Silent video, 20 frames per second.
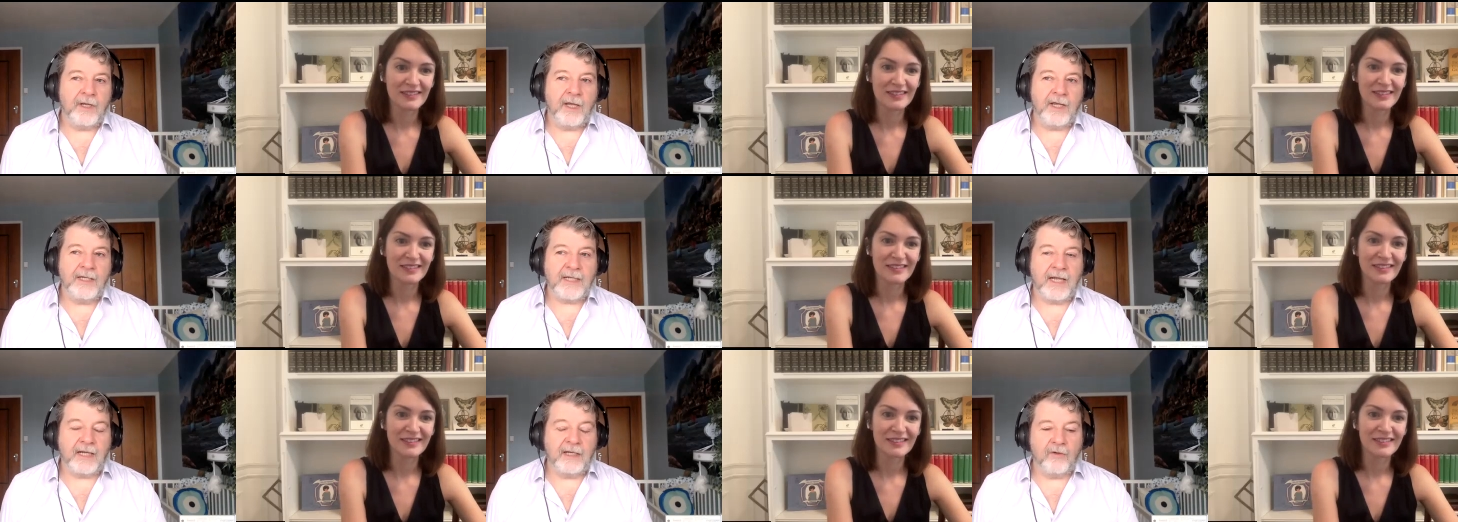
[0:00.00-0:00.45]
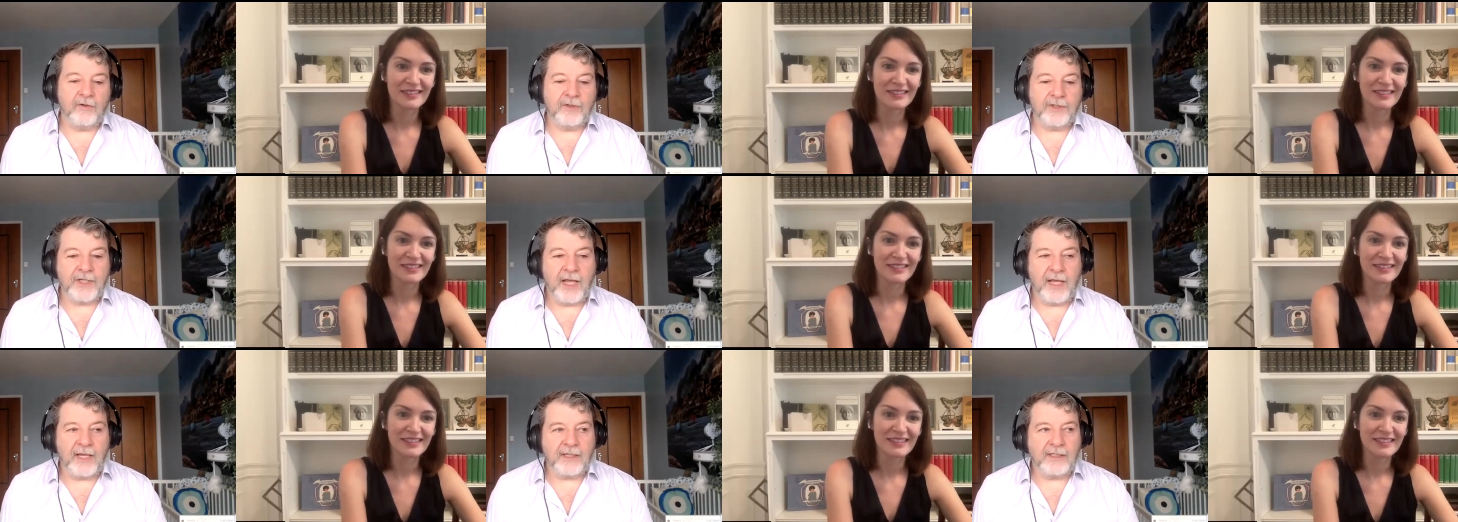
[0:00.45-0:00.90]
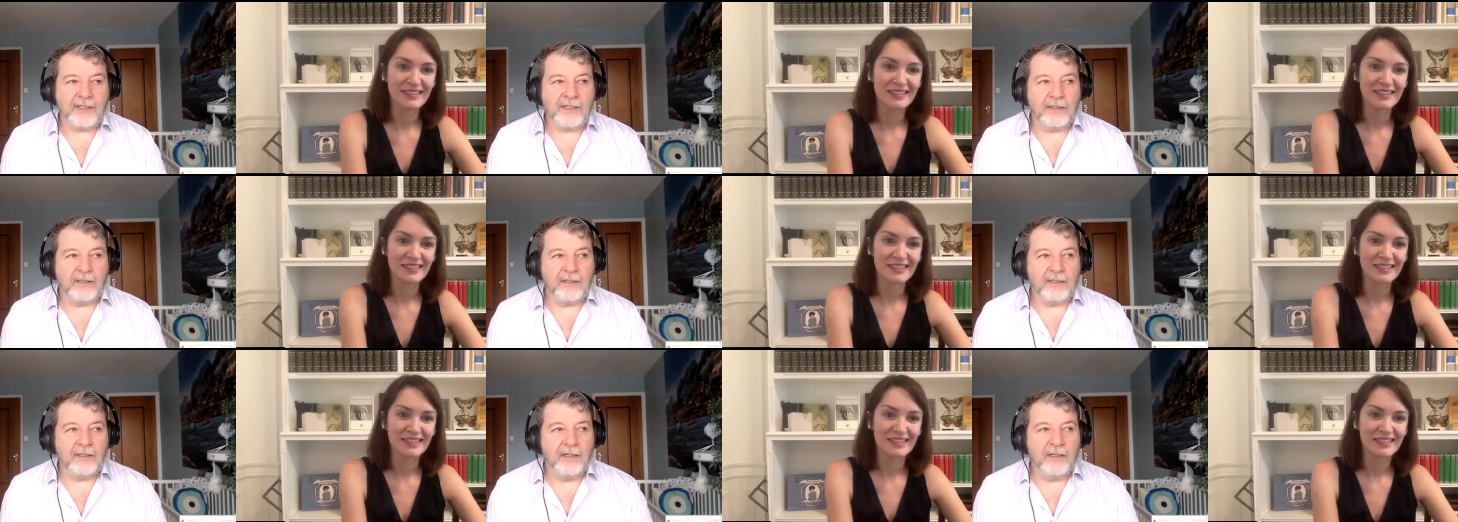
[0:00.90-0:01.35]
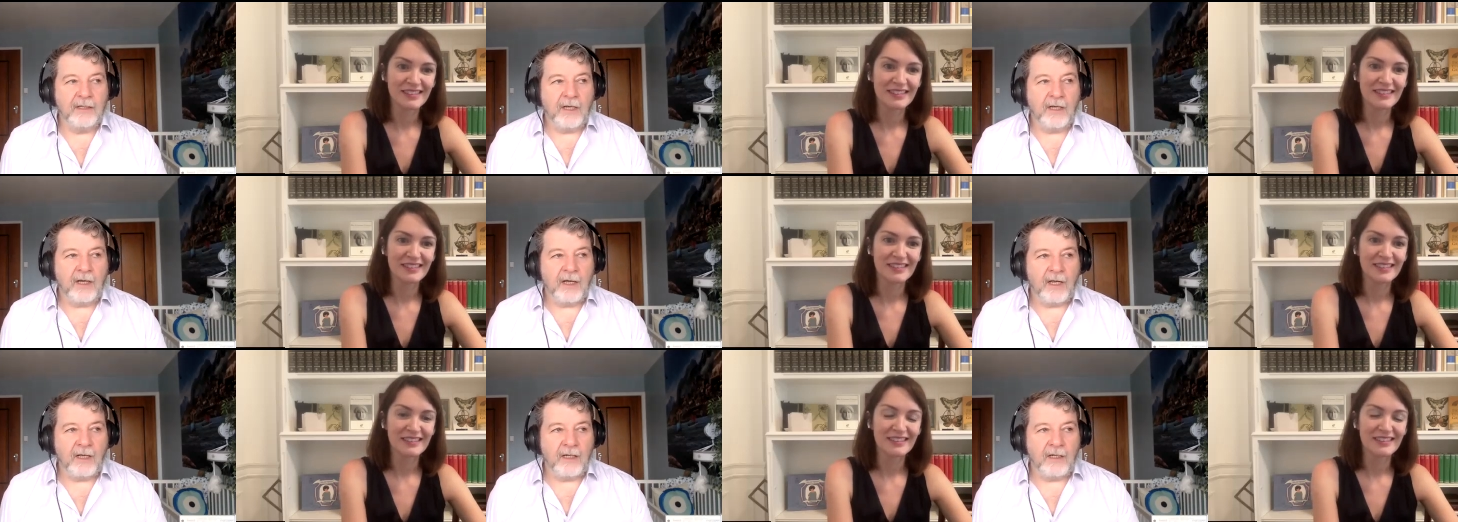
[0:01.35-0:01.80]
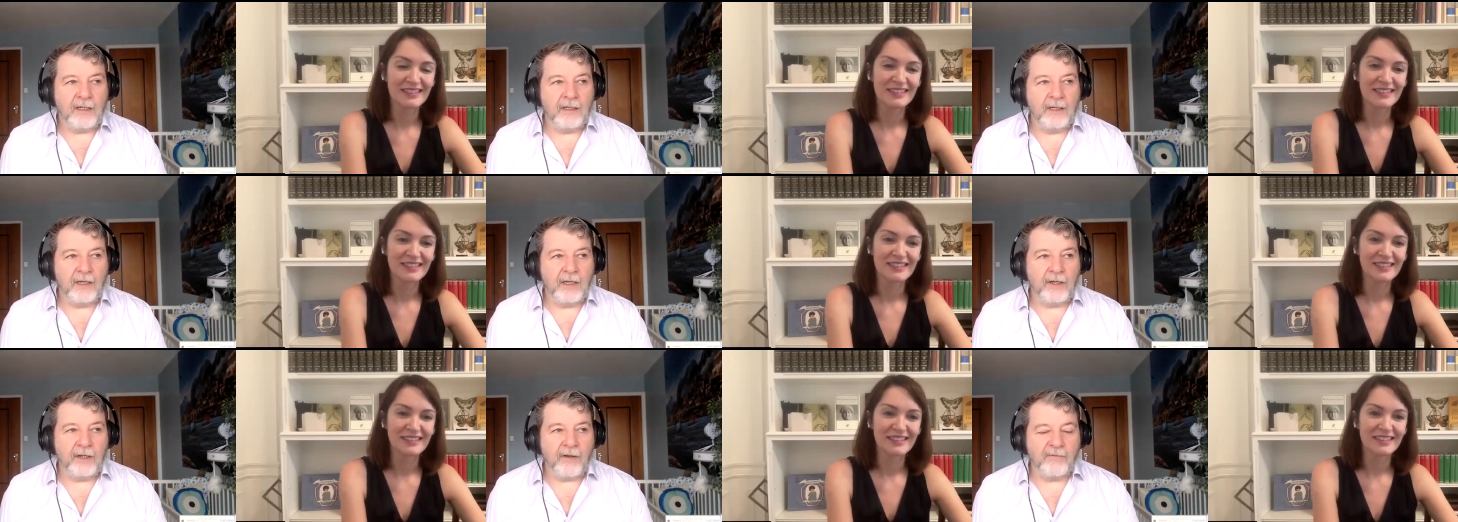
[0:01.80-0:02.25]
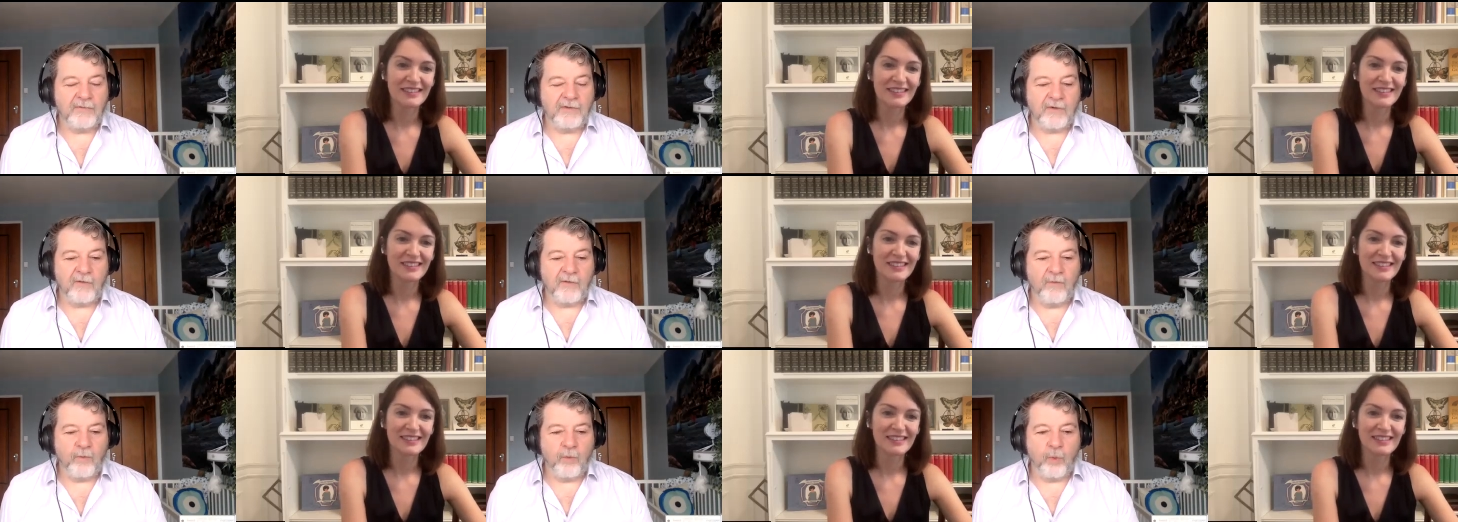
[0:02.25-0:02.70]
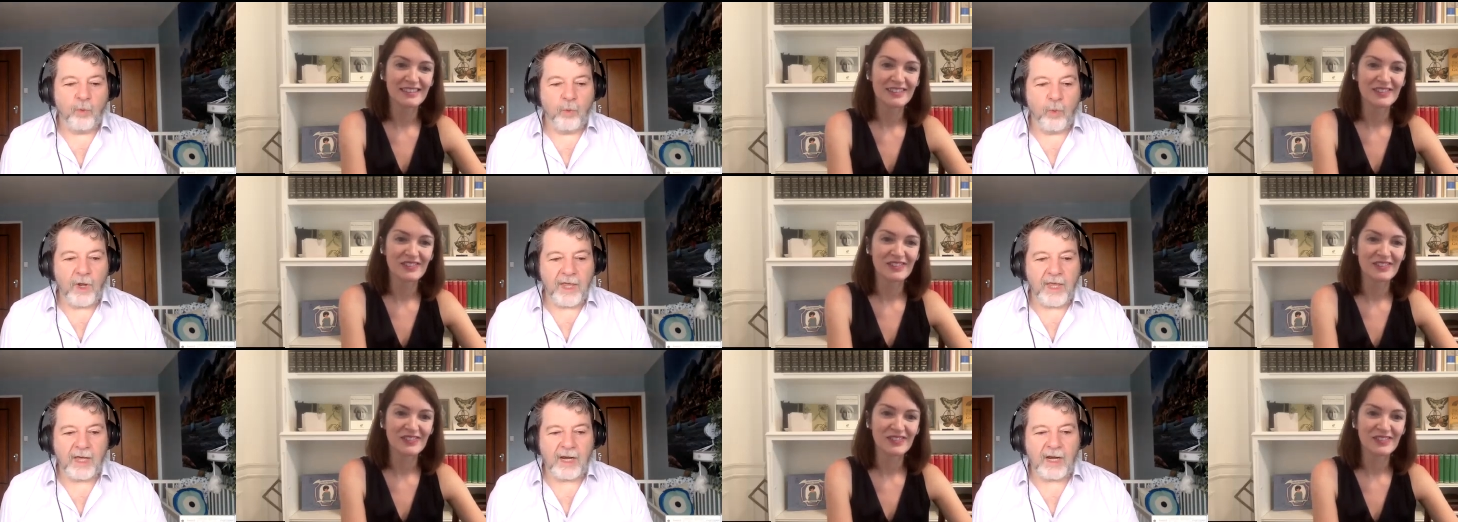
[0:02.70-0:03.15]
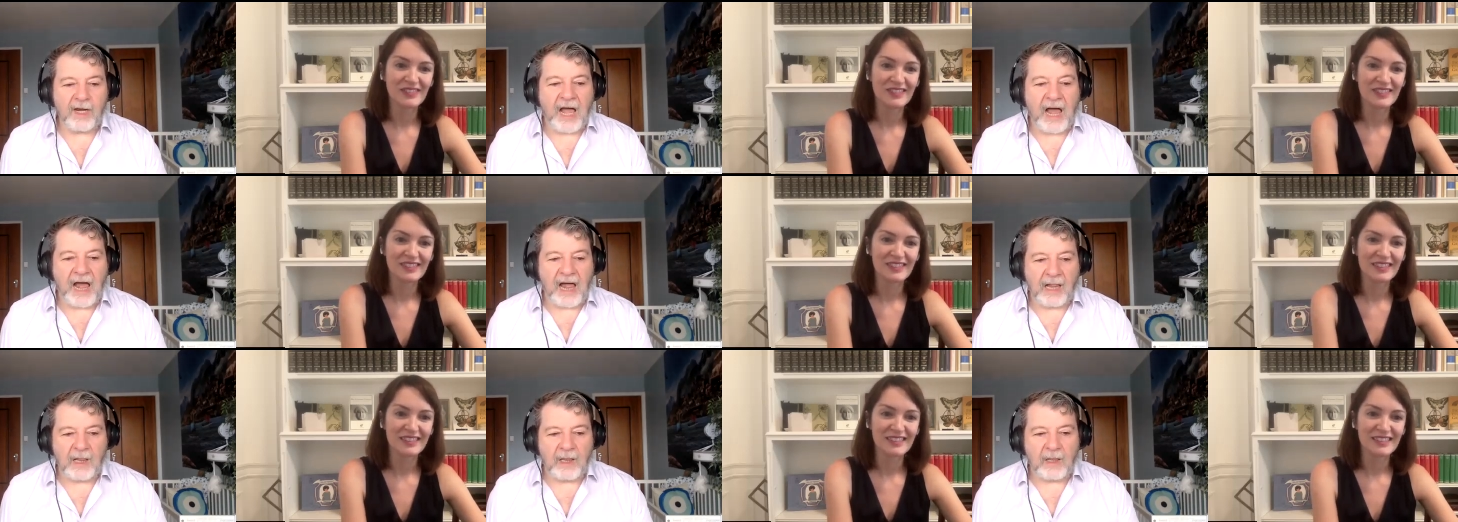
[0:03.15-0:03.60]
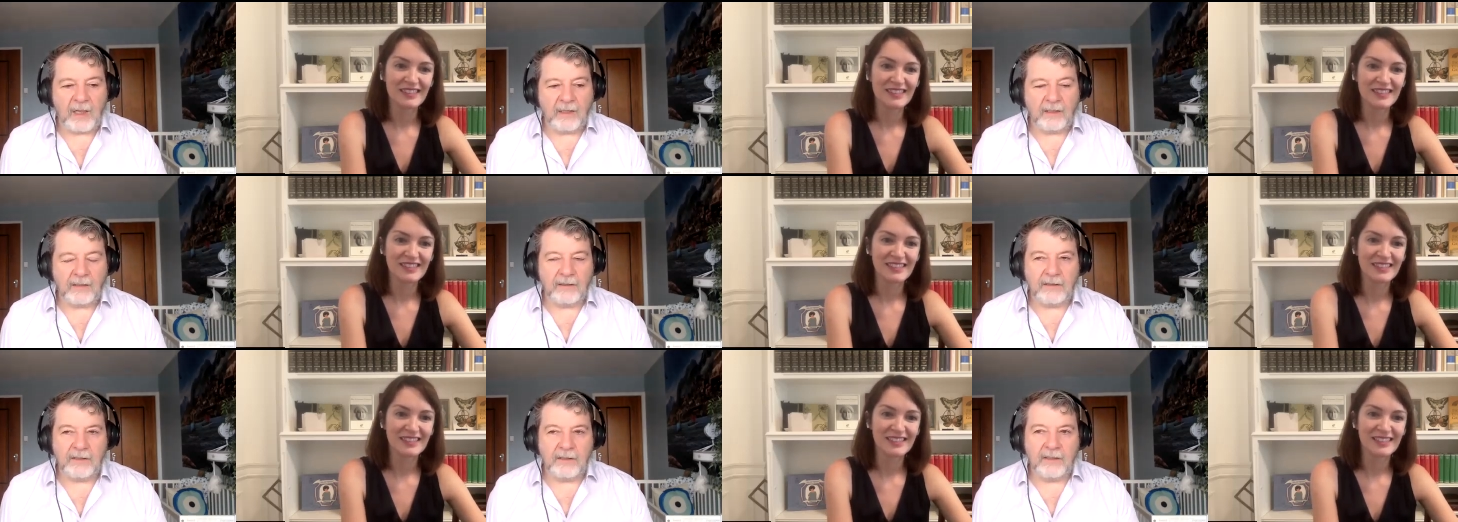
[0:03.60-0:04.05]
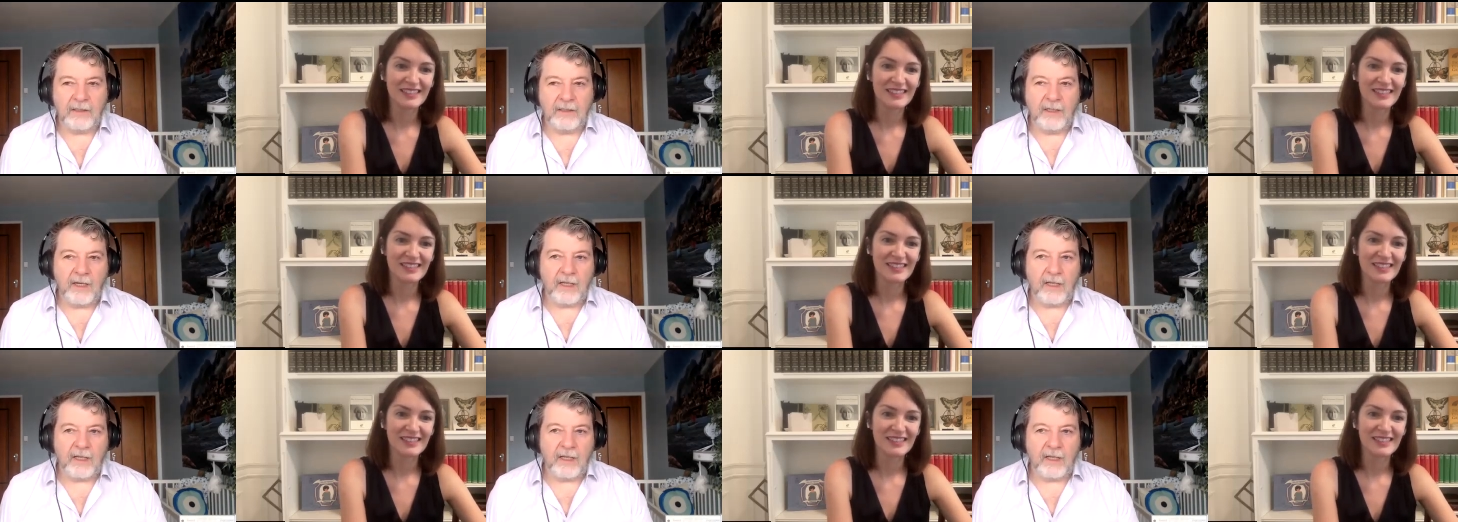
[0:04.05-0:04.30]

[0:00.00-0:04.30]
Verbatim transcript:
Speaker 1: is Anglo-Saxon and it comes from were-ald